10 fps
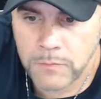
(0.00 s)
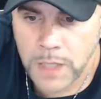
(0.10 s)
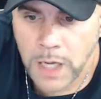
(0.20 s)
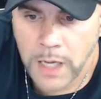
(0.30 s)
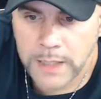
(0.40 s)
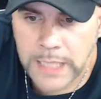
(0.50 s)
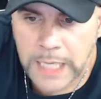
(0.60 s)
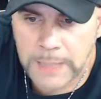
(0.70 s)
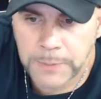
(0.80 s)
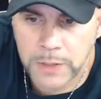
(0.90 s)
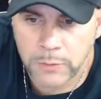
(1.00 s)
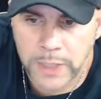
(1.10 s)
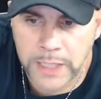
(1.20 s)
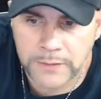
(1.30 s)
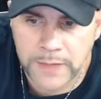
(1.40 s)
KP,
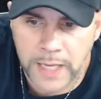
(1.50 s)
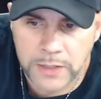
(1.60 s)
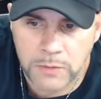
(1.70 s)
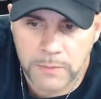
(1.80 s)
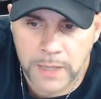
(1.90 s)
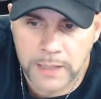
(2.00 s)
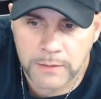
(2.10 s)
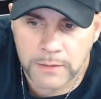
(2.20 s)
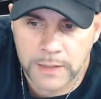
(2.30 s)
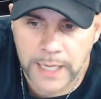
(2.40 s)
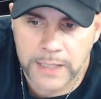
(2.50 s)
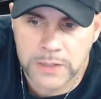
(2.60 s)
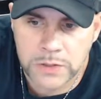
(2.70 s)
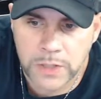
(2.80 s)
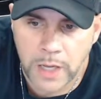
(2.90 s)
reading that you make
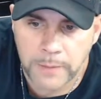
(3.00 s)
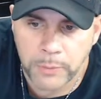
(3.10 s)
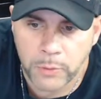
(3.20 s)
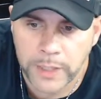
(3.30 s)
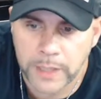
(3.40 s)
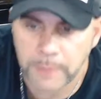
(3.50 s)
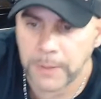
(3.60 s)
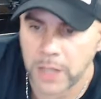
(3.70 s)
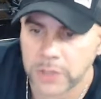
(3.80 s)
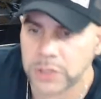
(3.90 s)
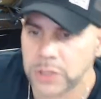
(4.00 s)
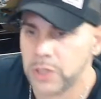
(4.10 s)
gains on porting and polishing